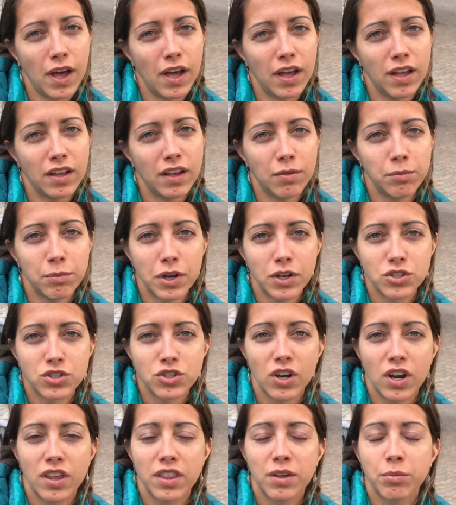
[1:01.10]
L. I'm not
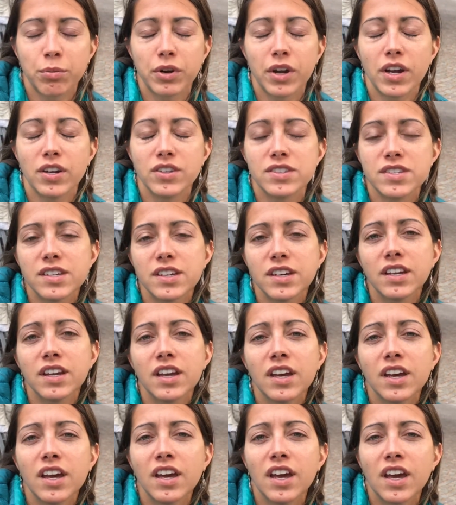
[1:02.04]
sure how they pronounce it.
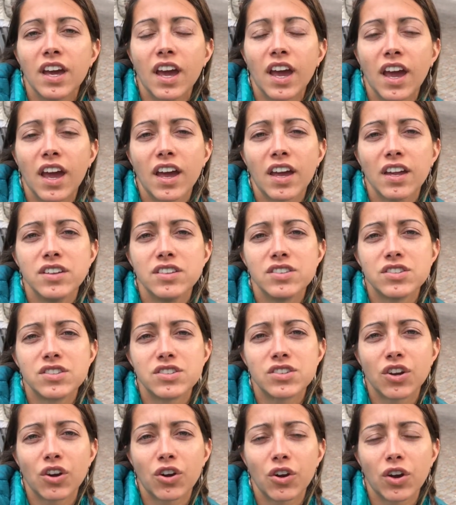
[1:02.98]
And
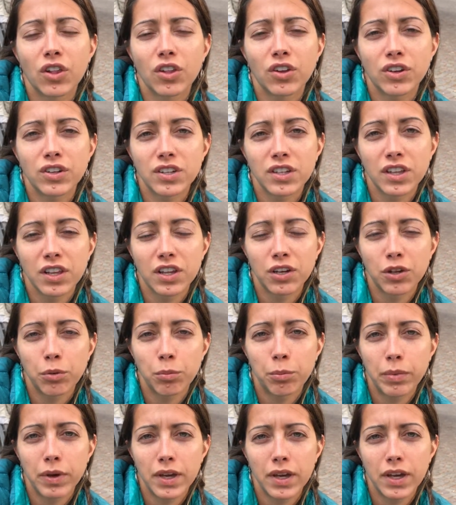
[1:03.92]
so I learned a little
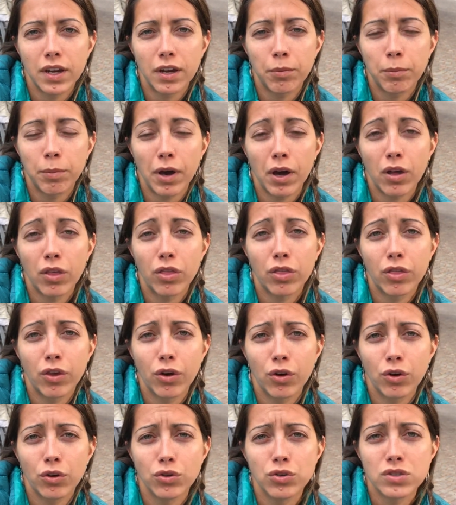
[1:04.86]
bit about
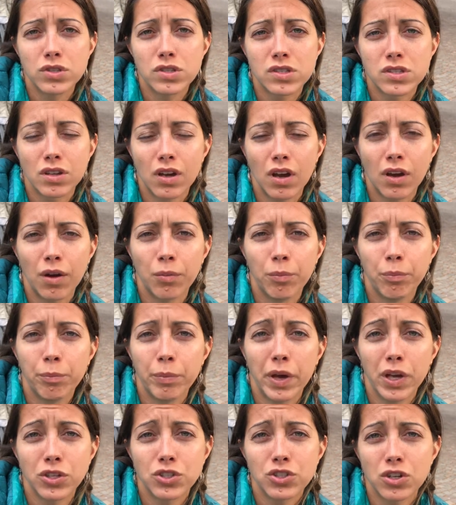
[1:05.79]
those. Um,
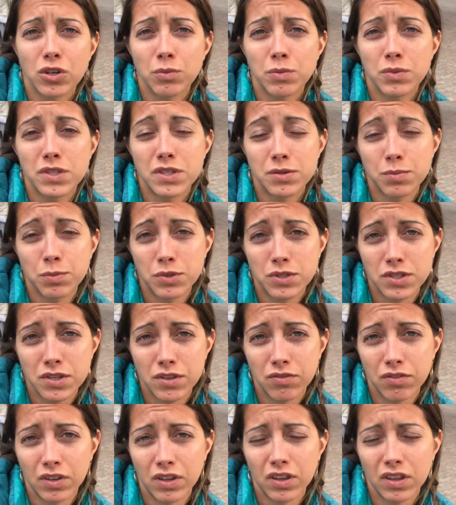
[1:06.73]
Belgium and
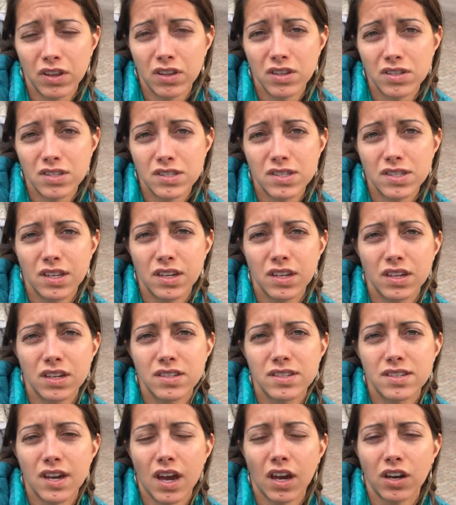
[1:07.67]
specifically the city
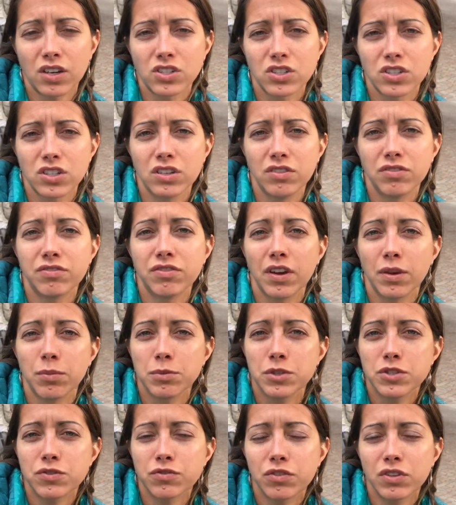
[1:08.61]
is actually
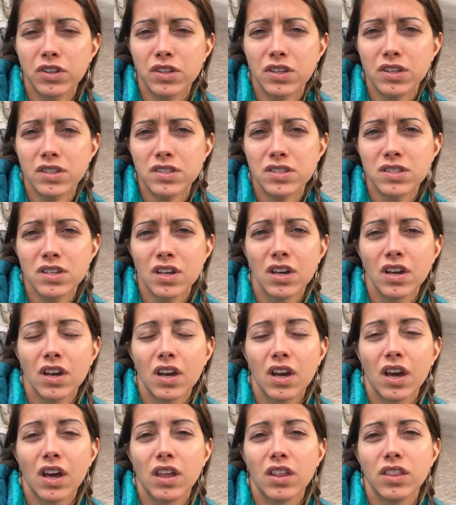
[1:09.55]
famous for these,
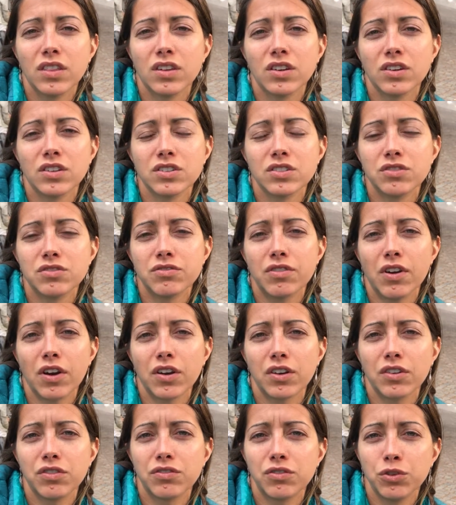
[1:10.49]
and there's
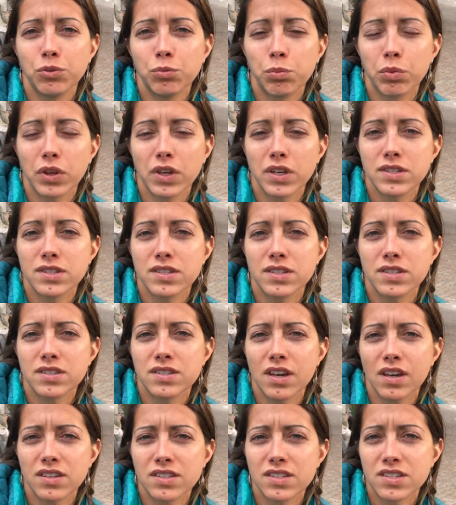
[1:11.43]
very few places
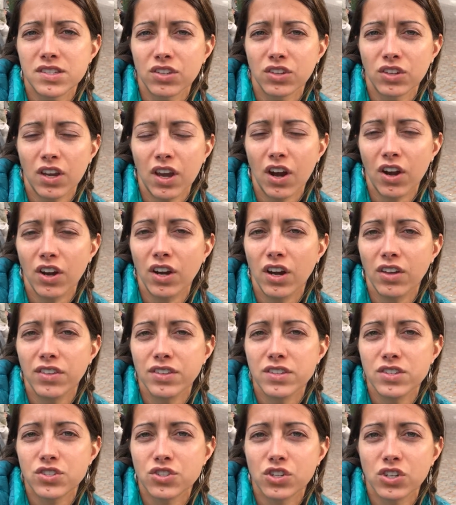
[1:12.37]
that still carry on
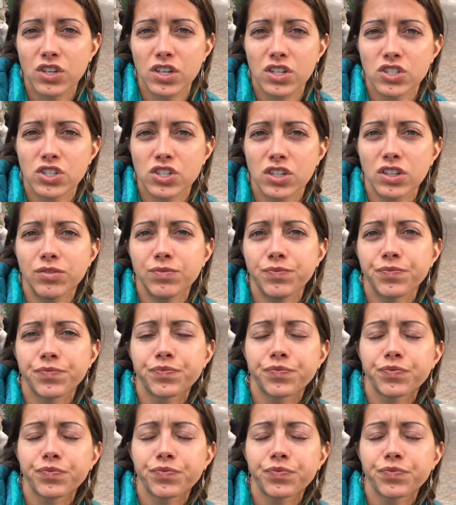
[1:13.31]
this tradition.